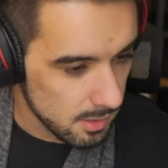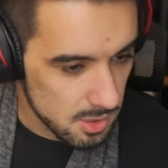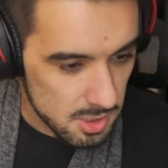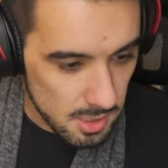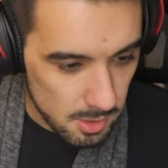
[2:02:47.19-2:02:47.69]

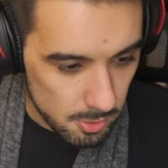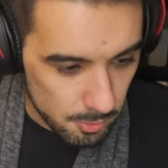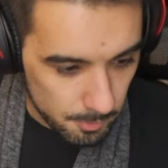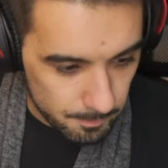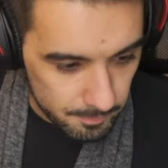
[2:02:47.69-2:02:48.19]

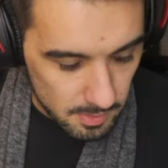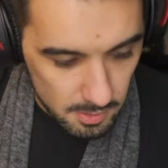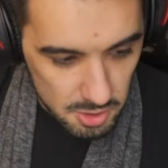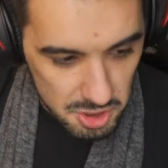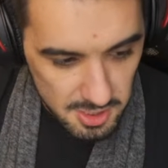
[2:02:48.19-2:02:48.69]
So,
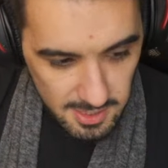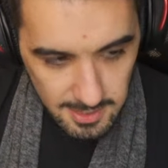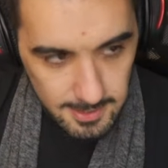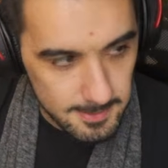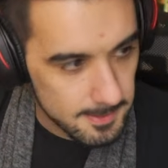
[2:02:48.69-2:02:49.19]
chat.